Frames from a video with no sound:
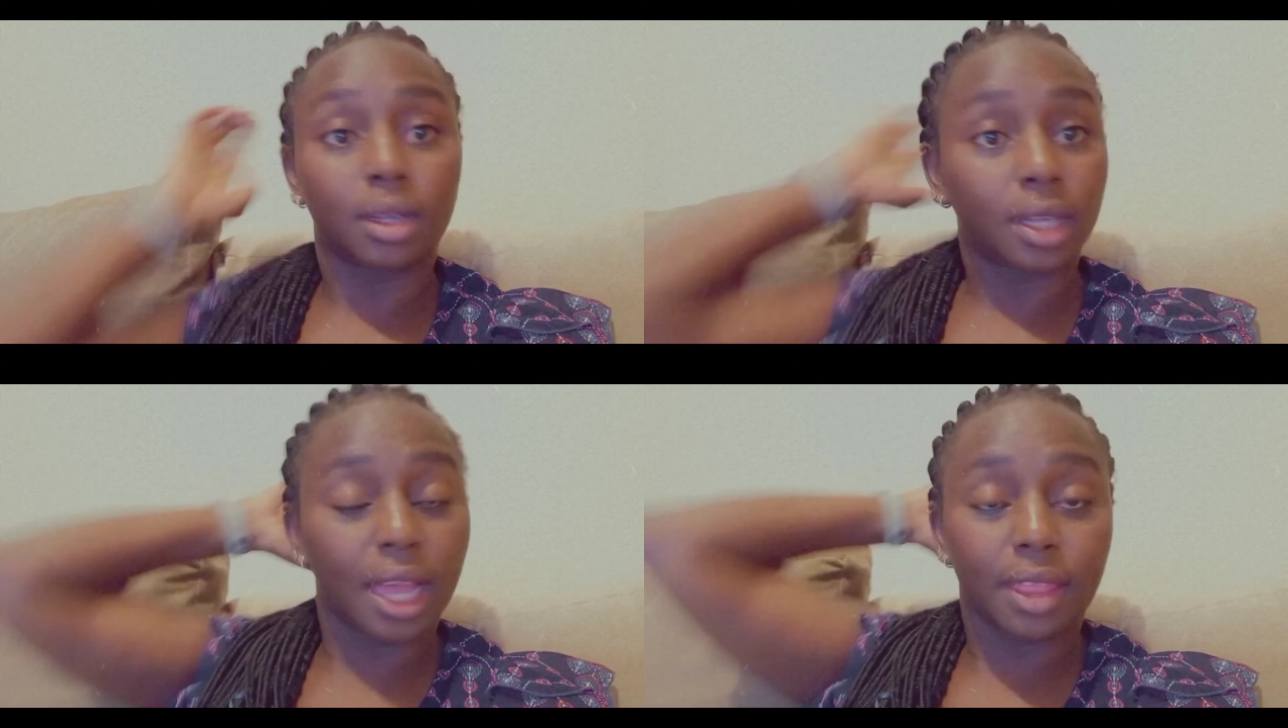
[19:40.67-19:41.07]

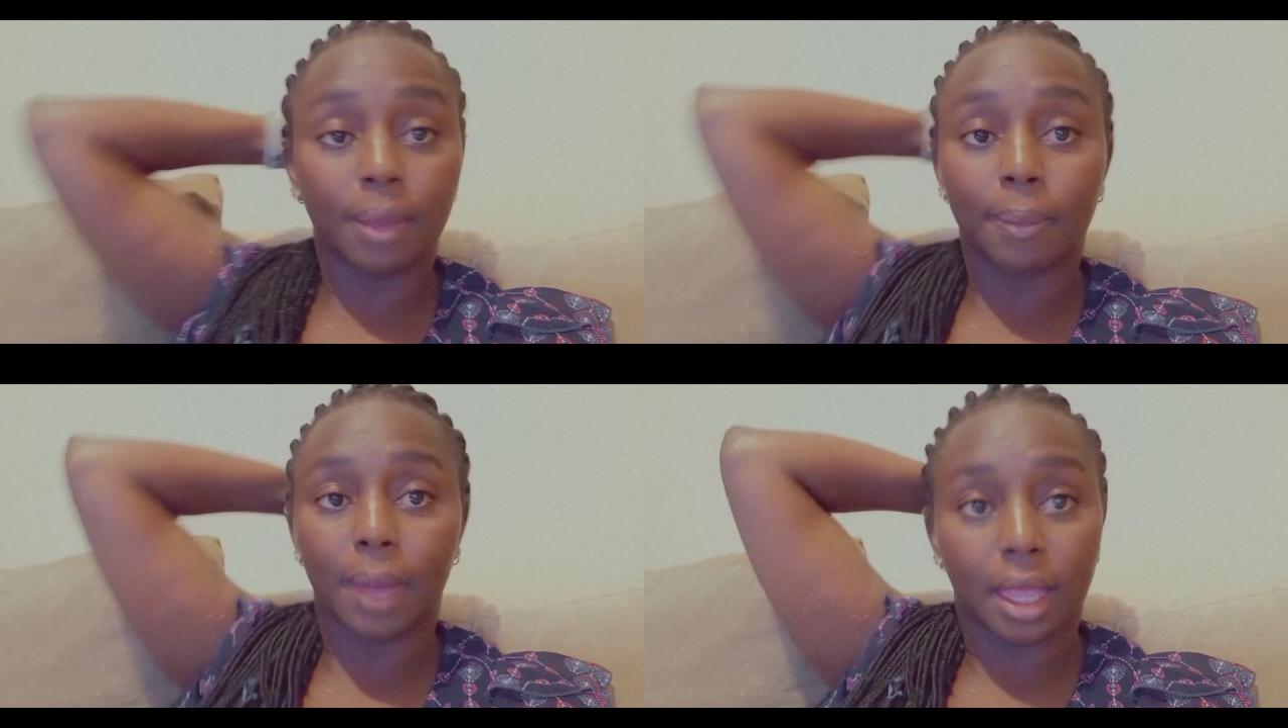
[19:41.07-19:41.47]

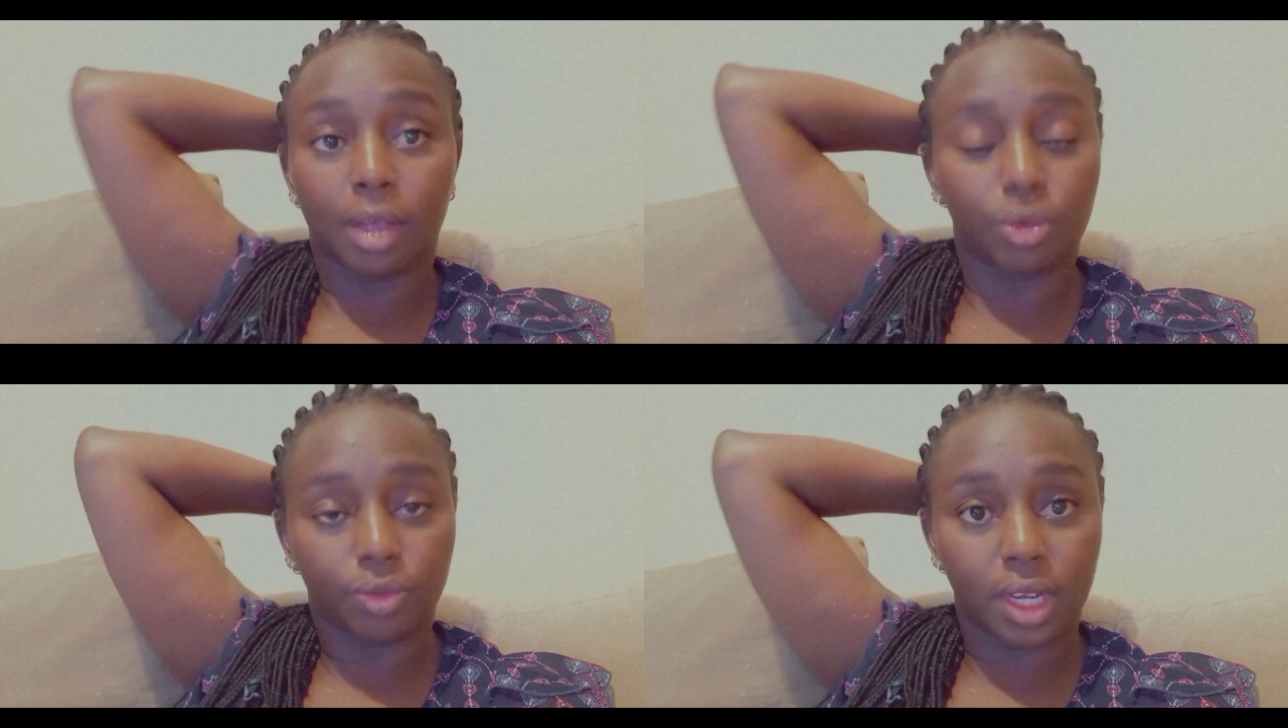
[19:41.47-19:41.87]
gather my
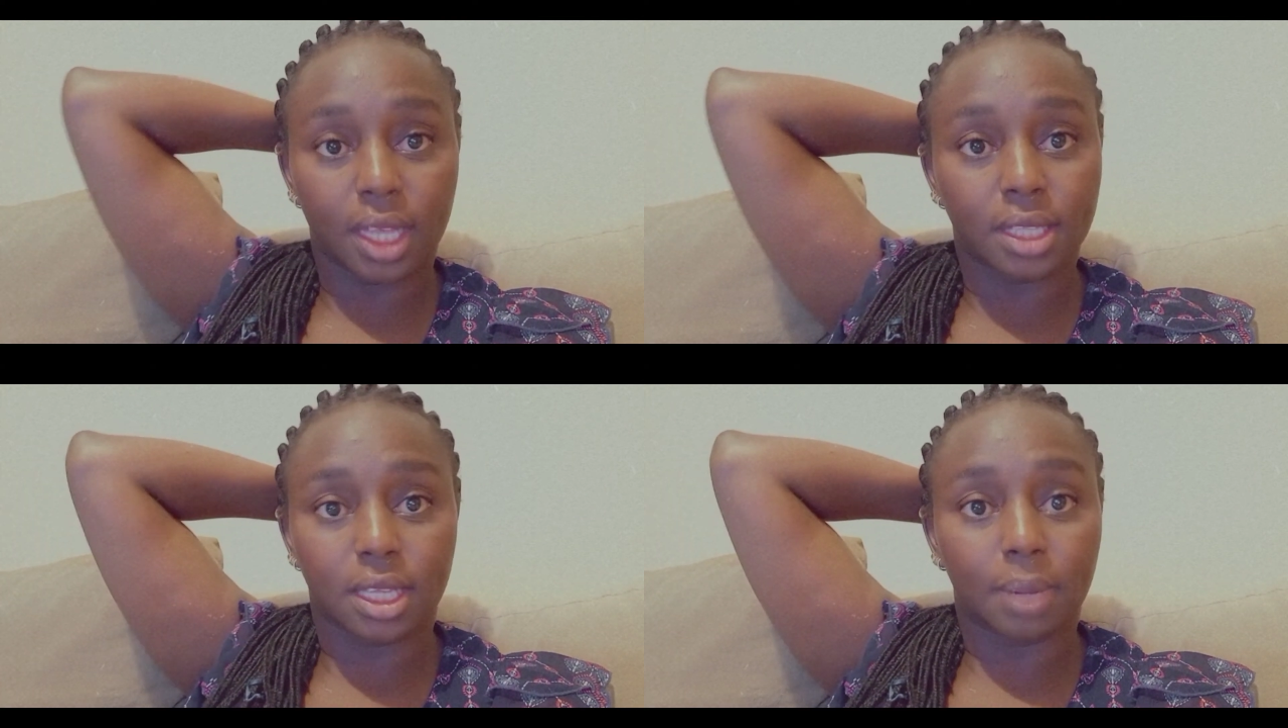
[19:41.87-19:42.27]

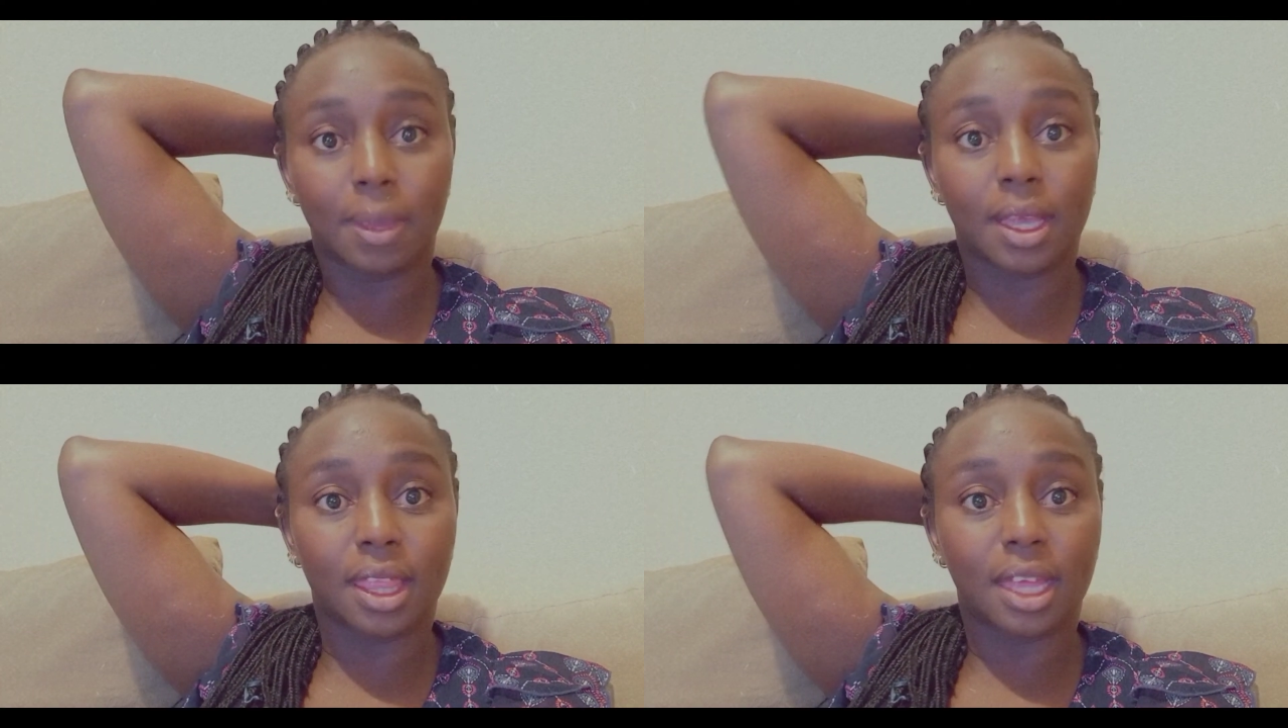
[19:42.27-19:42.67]
confidence and
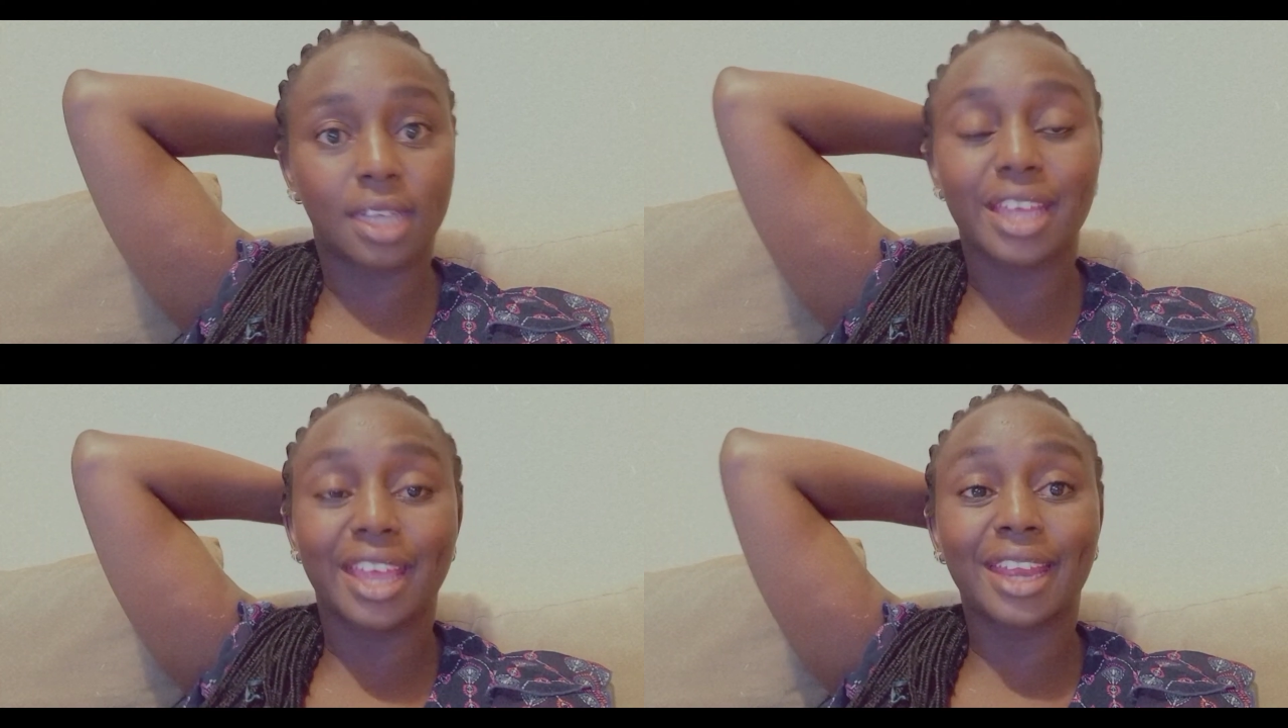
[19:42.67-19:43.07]
make
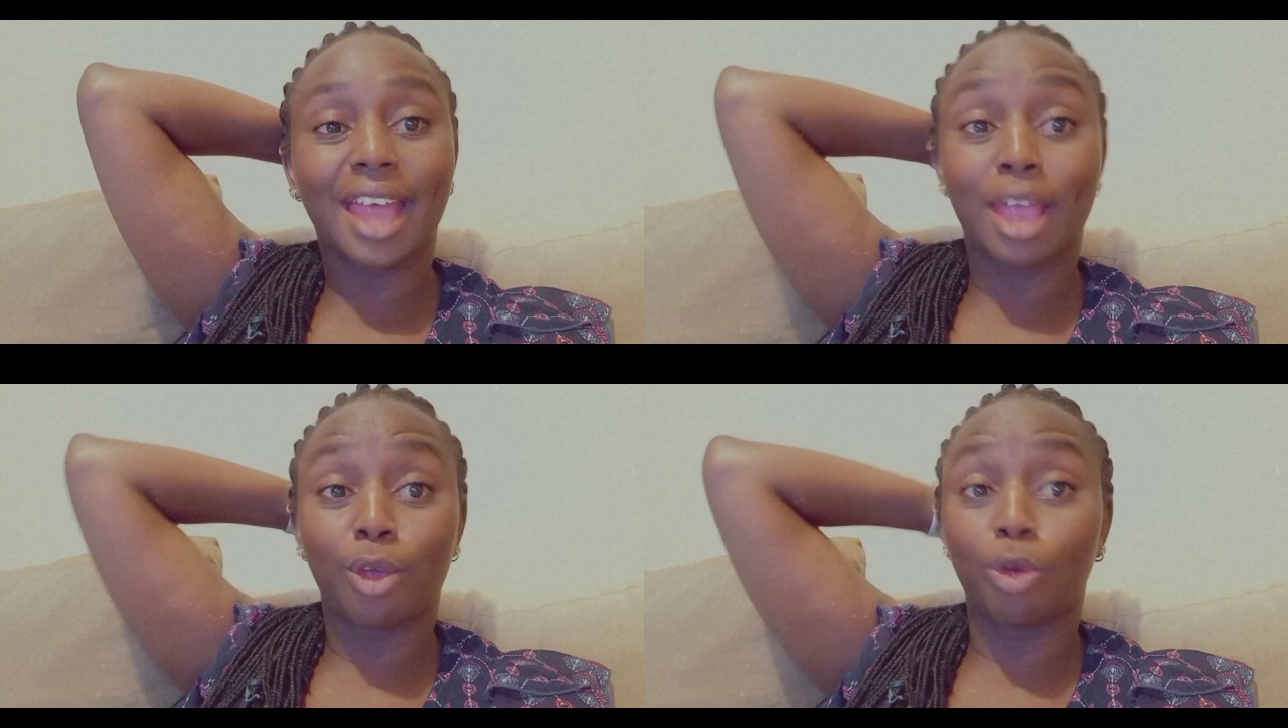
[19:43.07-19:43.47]
that, and
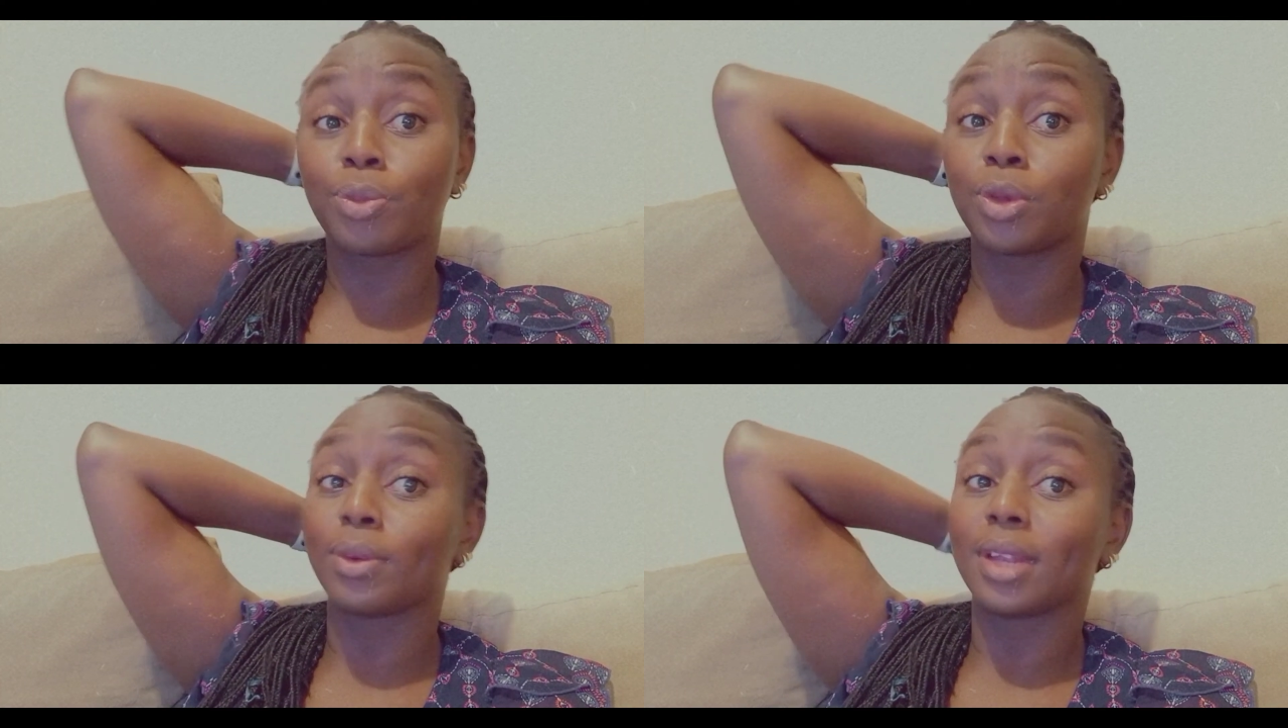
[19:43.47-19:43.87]
I
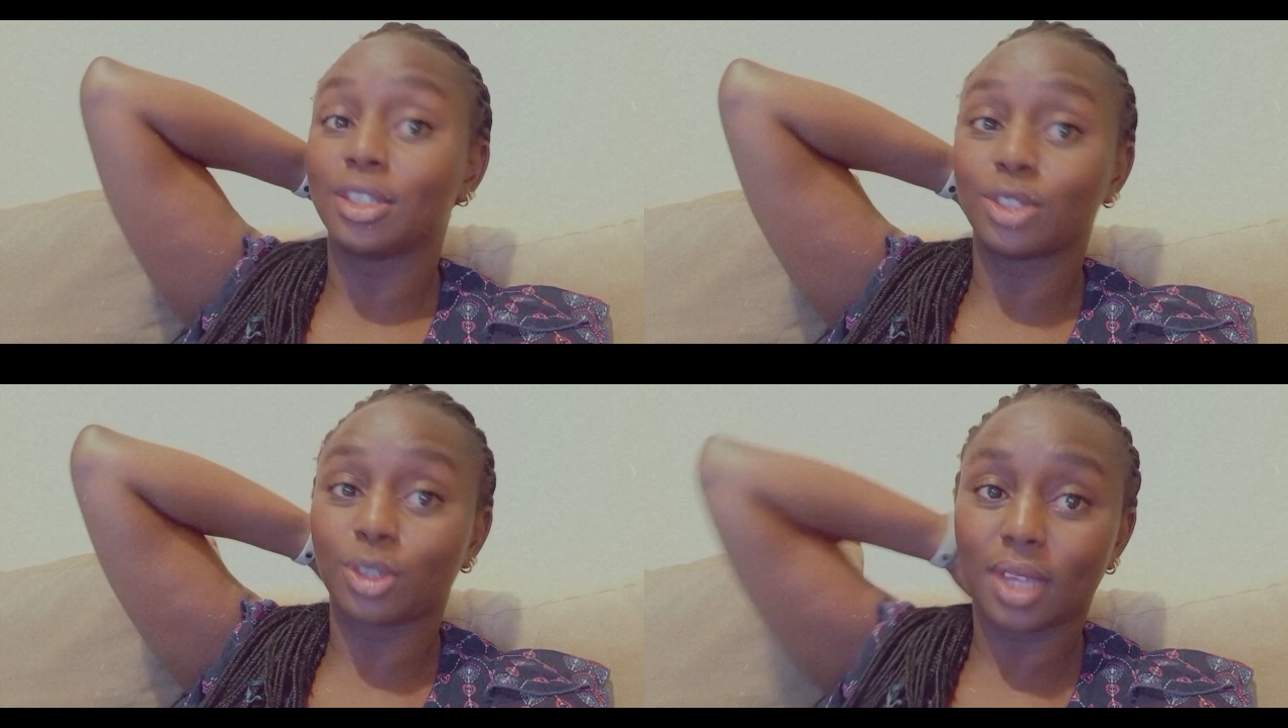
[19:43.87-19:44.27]
hope you will
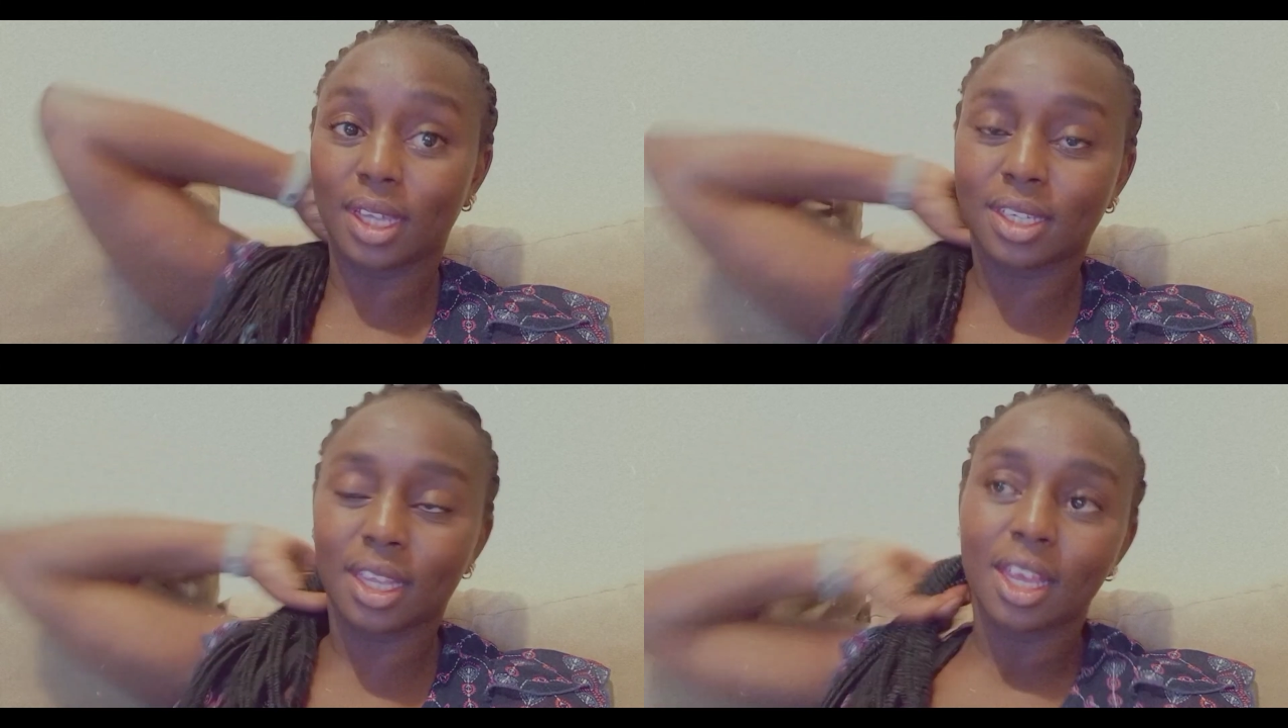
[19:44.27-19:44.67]
enjoy
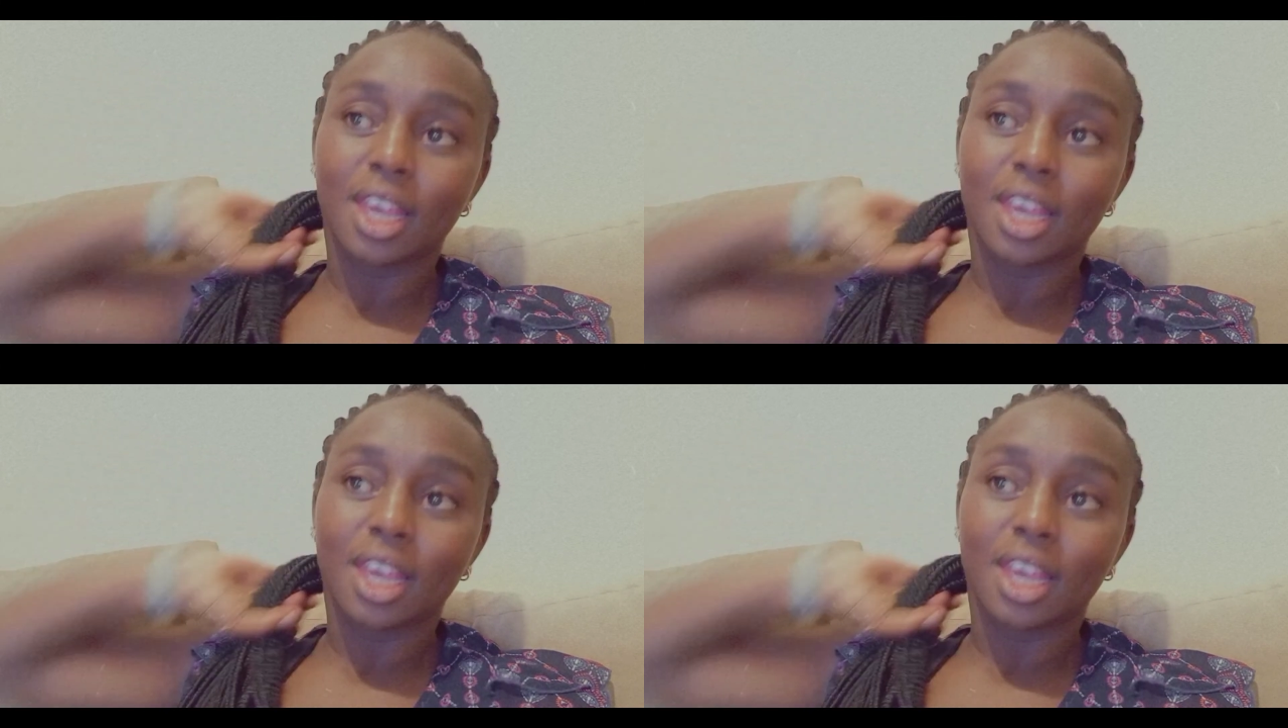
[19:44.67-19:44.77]
it.